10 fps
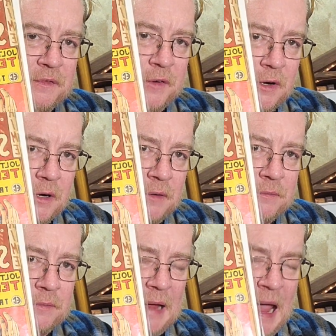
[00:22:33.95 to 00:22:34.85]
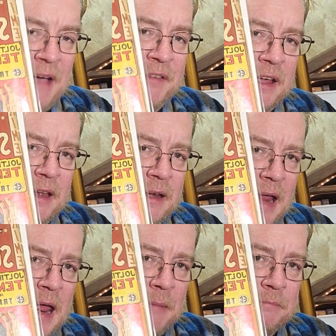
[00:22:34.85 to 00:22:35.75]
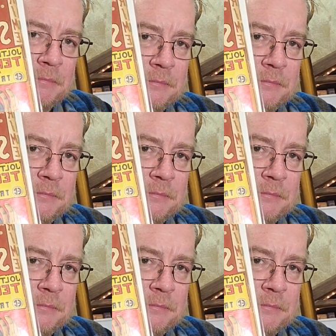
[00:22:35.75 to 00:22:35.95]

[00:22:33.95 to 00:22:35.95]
for having a name.